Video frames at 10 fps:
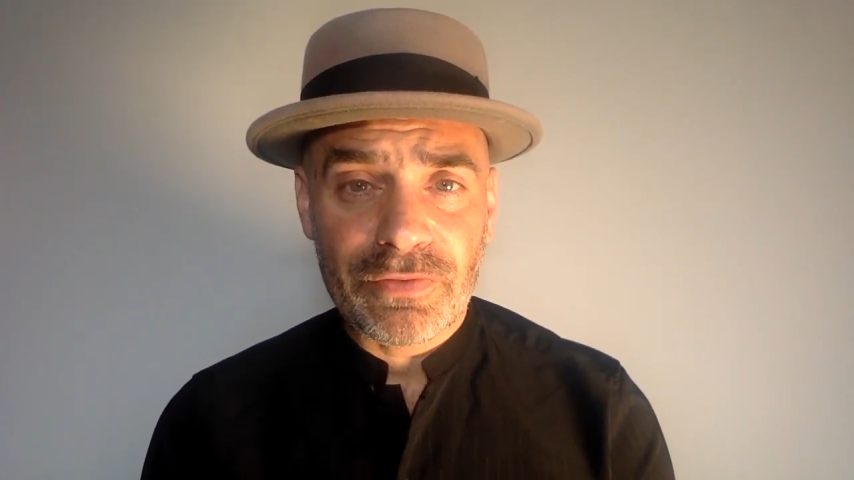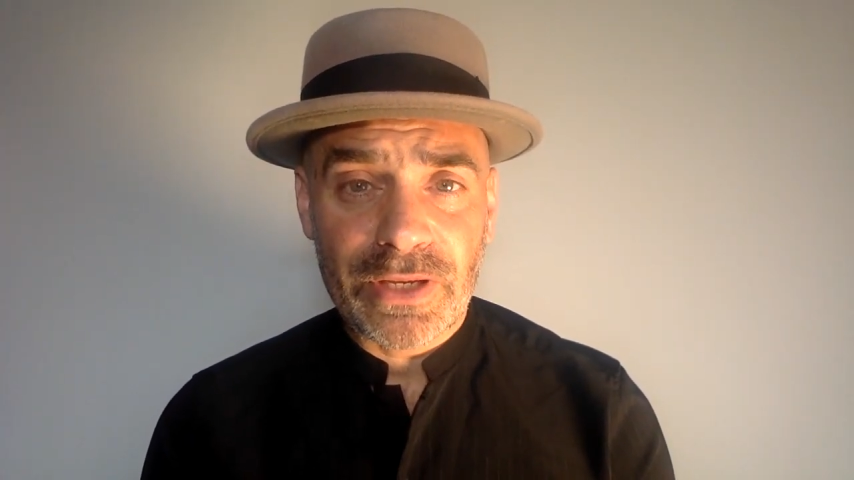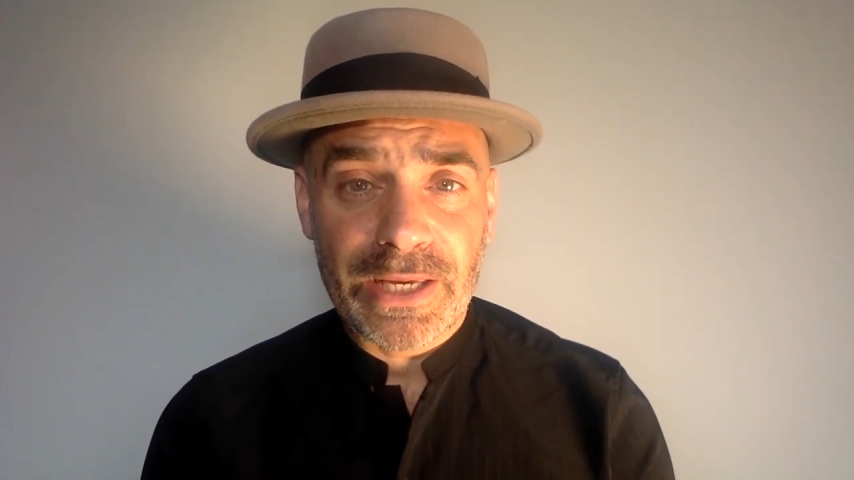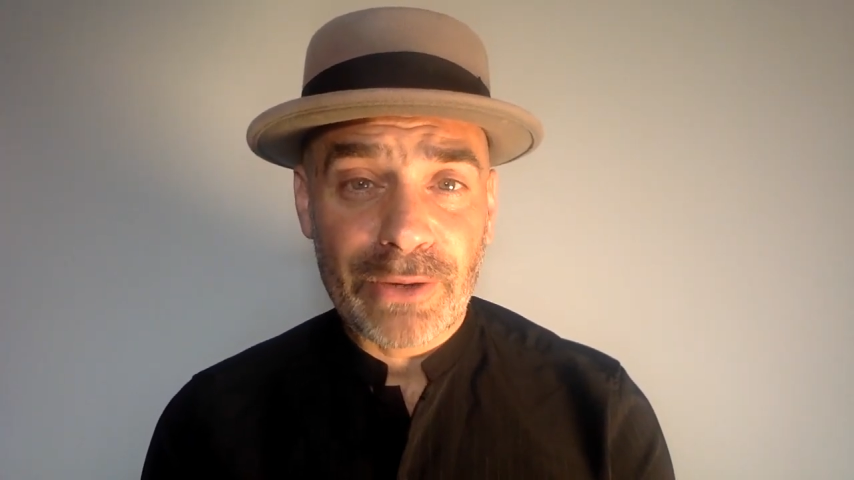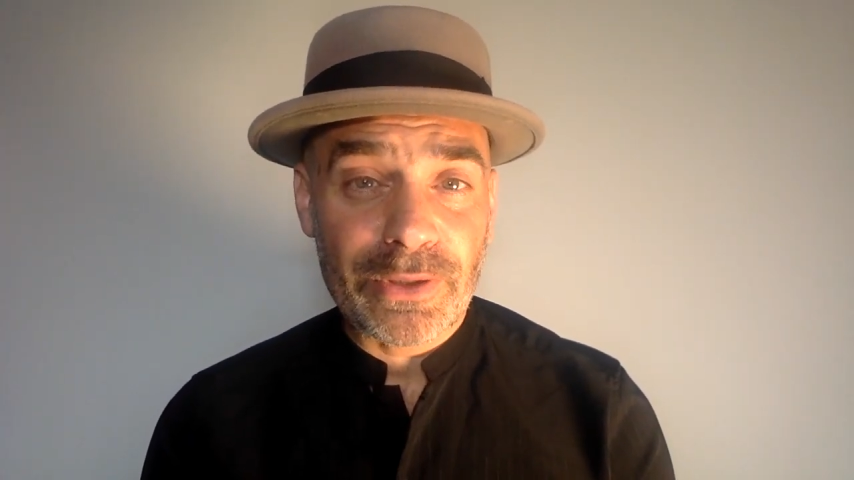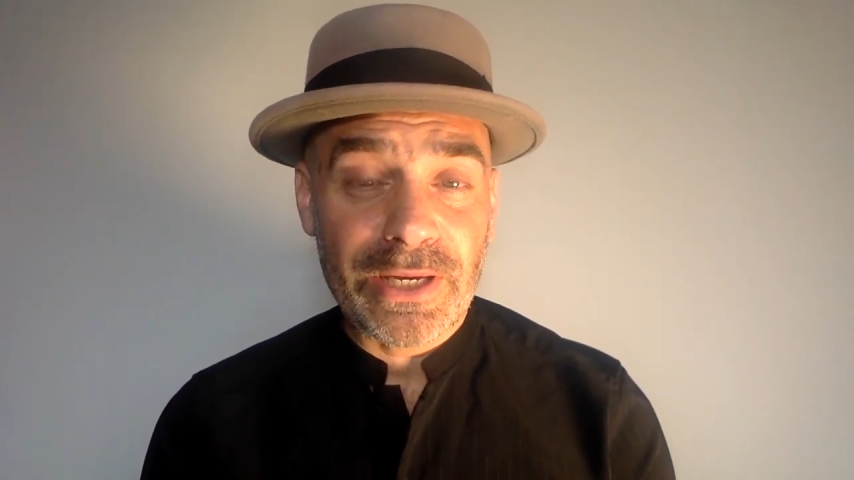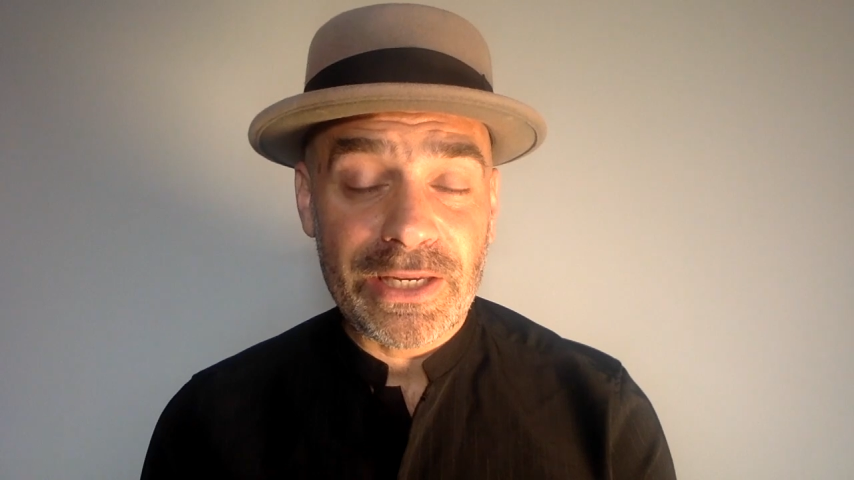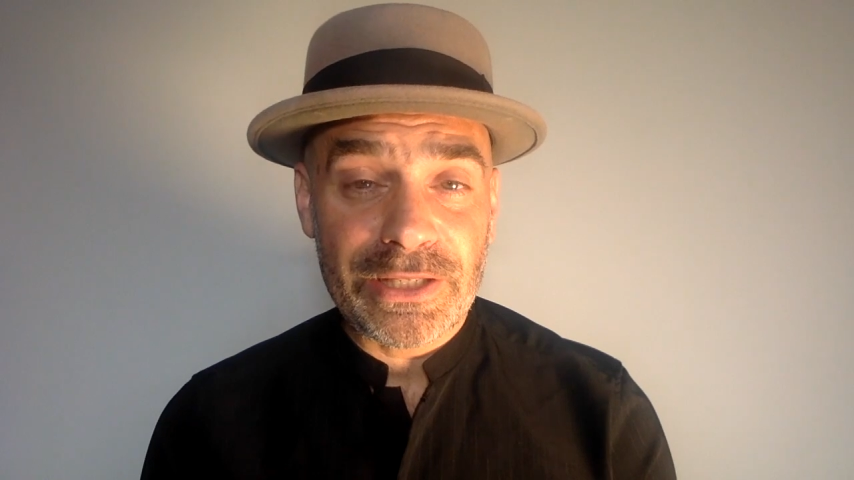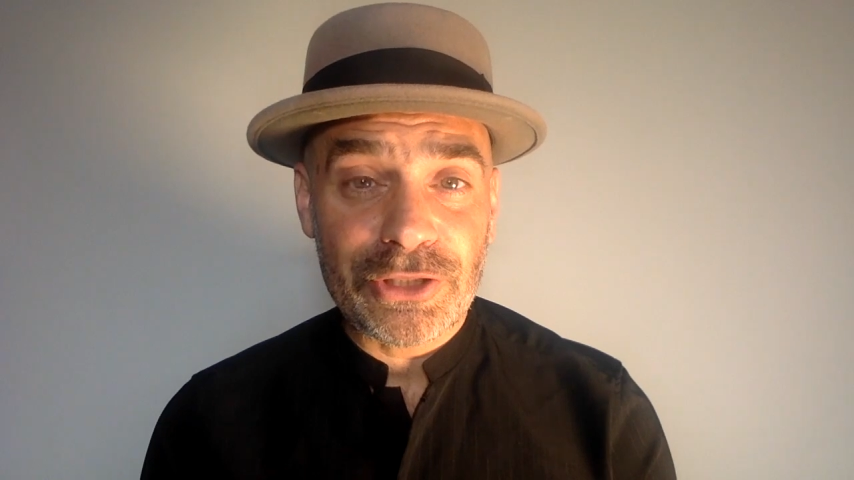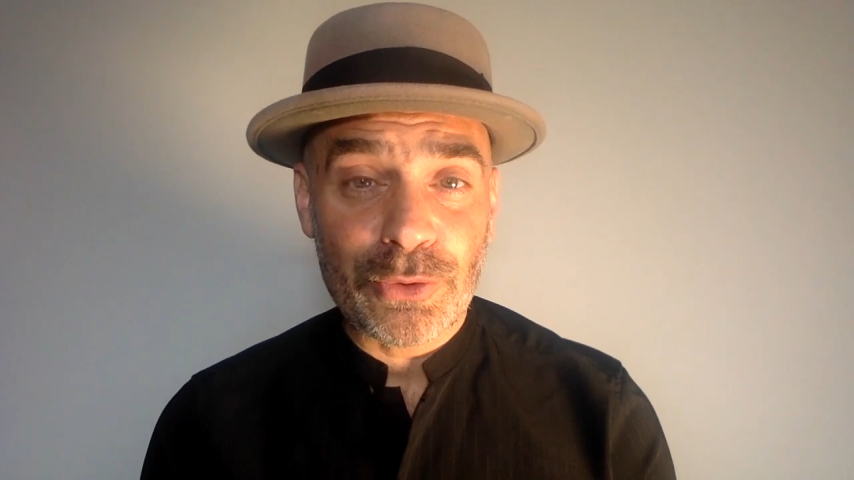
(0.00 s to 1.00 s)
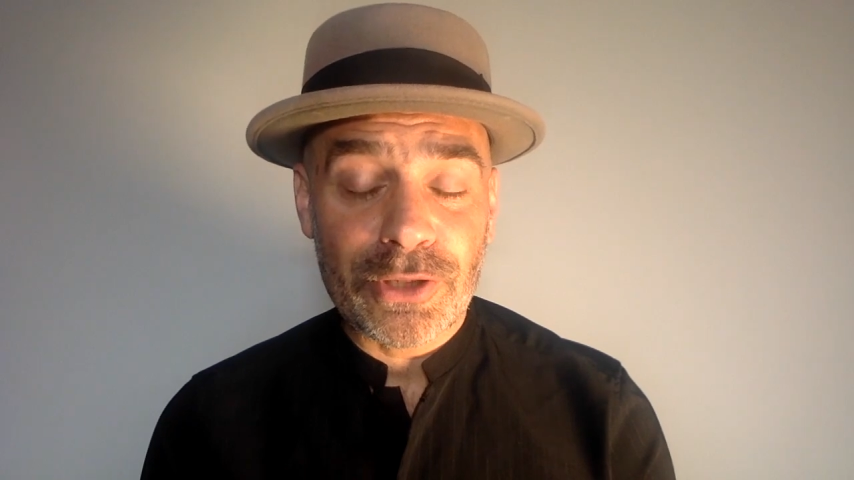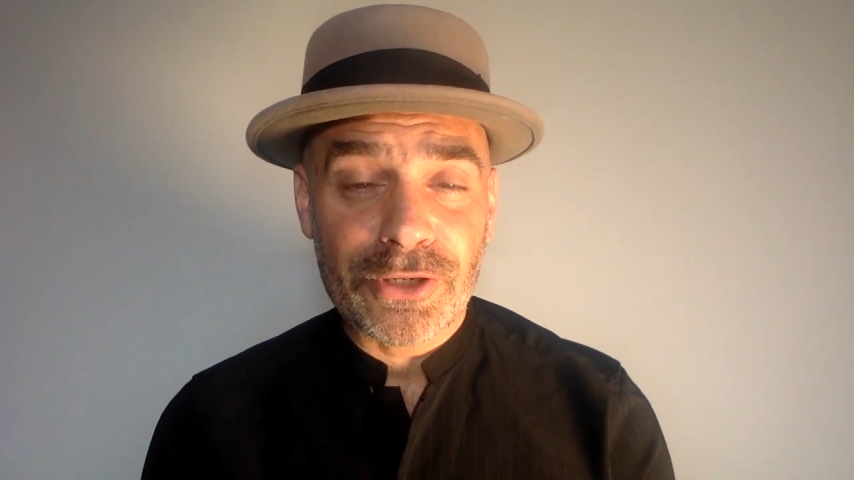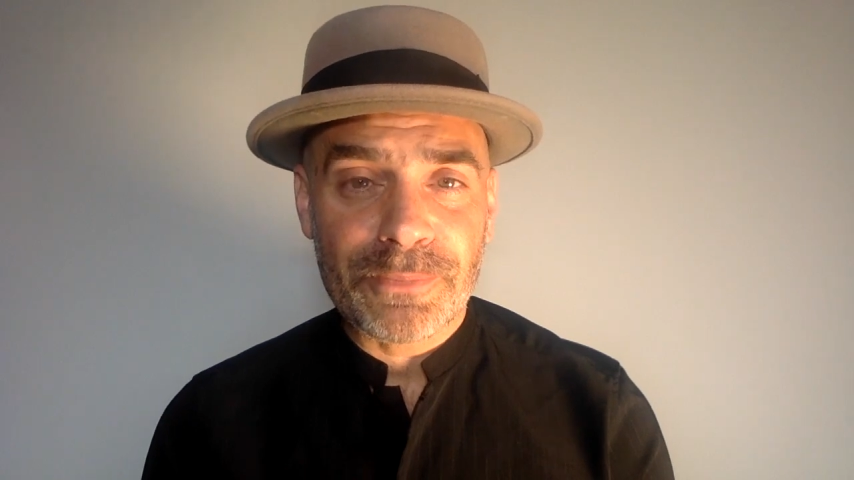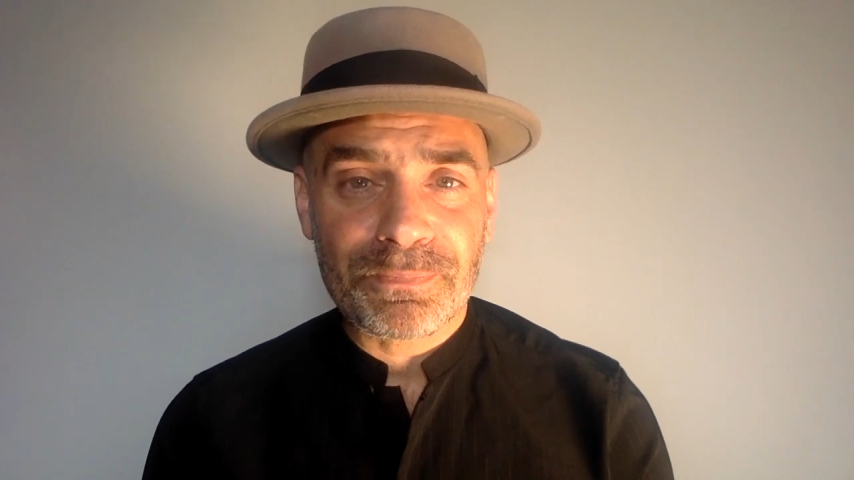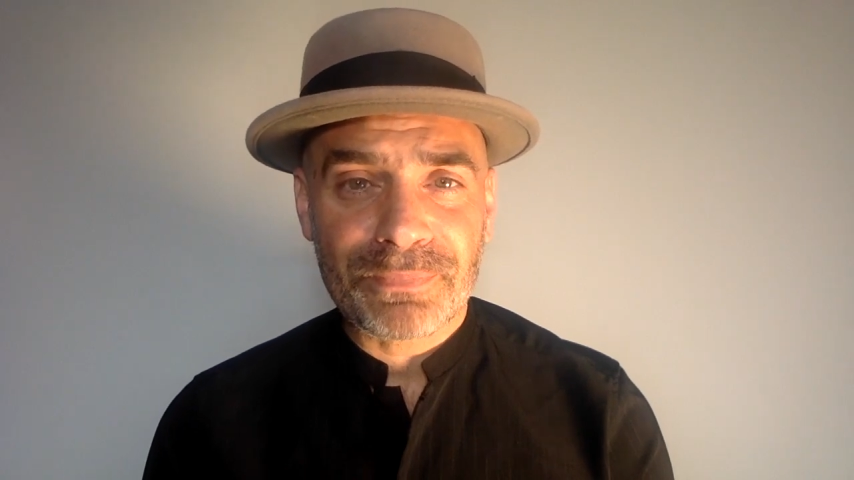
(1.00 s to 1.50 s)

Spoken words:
thing, how keen you are.